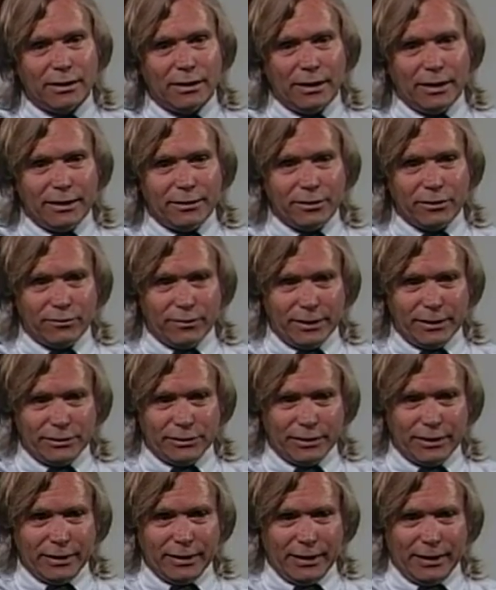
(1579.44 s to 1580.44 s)
and the grades
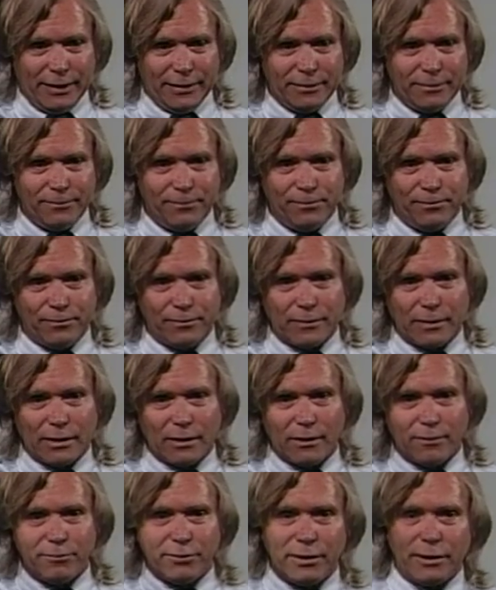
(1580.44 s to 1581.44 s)
they get.
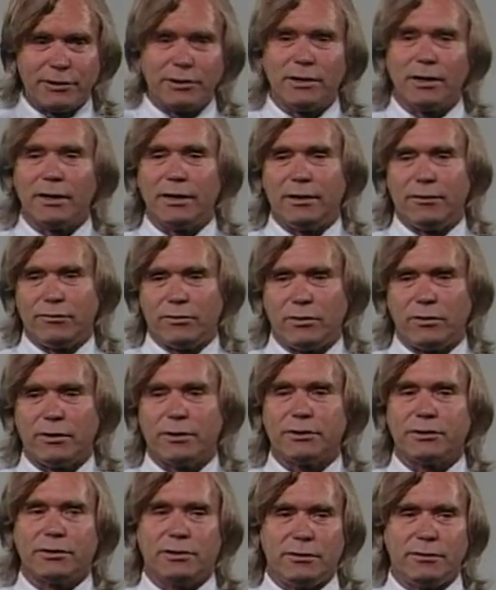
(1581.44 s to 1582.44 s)
Presently, of
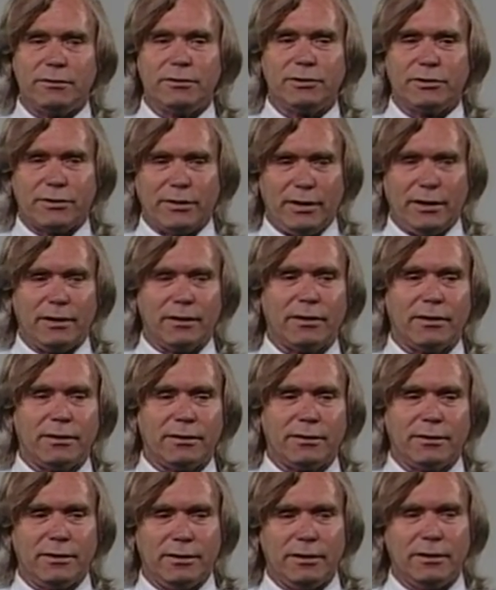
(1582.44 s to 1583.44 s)
course, students think that
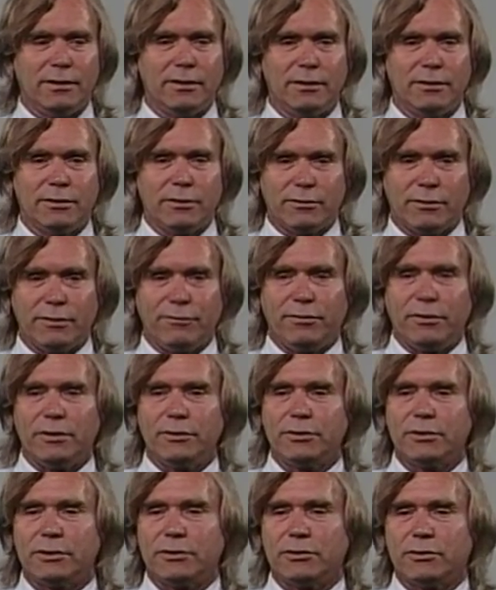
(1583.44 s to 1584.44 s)
the
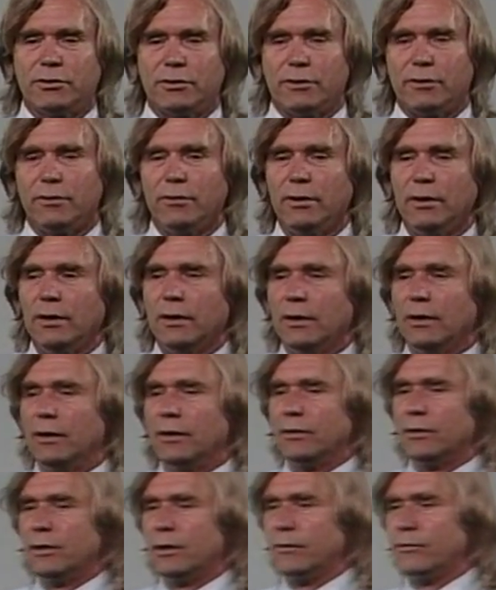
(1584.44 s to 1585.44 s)
reverse is true,
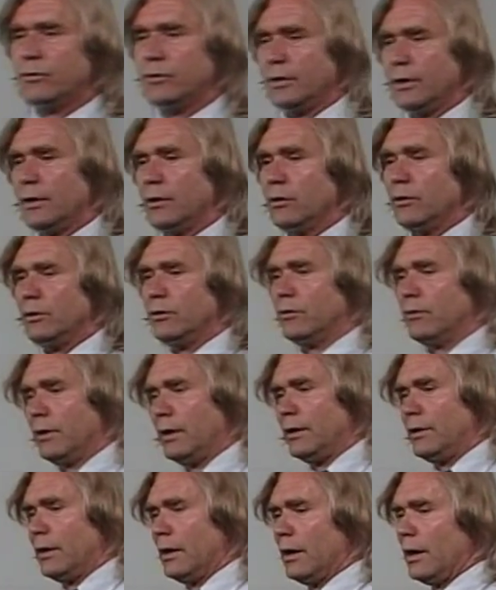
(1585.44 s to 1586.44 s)
and that if you get a good
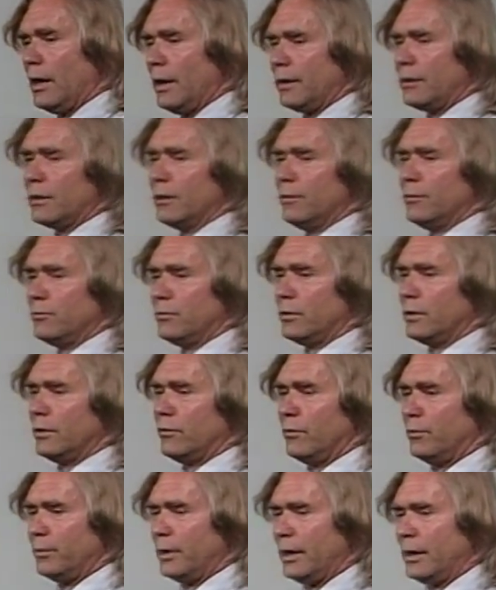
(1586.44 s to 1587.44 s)
grade, they like them. If you
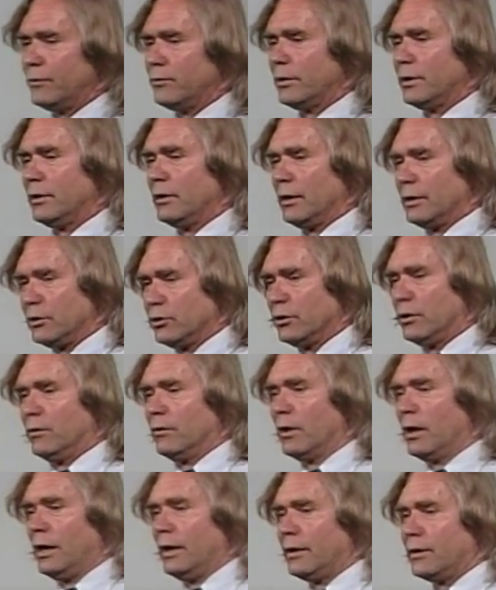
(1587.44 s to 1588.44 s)
give a bad grade, they
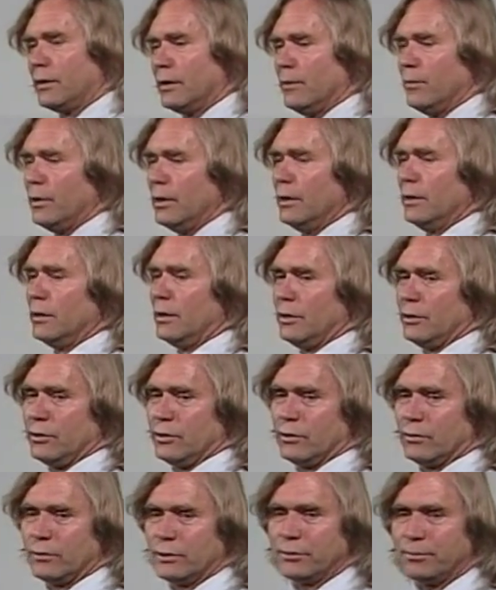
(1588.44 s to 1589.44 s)
don't like them, and
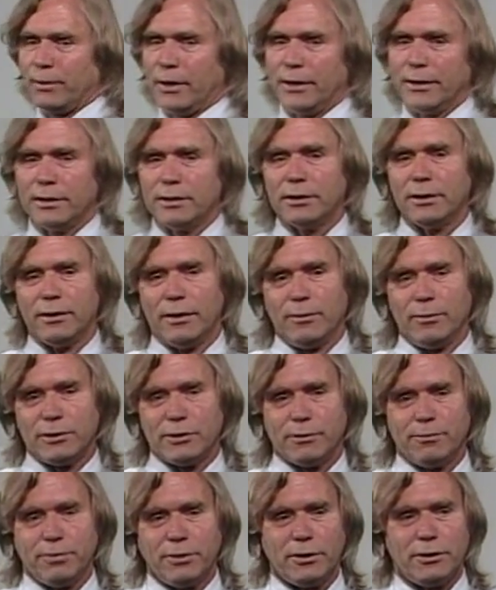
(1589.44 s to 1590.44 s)
you're responding to them
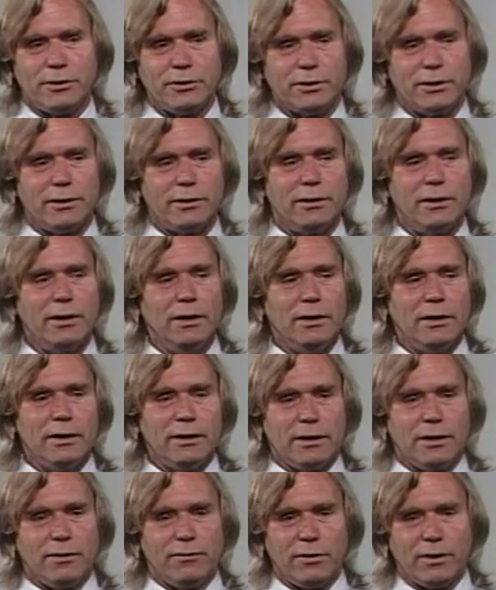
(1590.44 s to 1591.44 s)
as a person
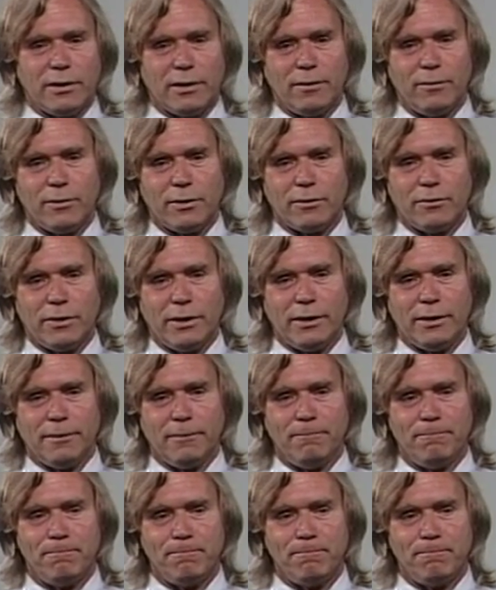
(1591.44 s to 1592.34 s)
in giving them a grade.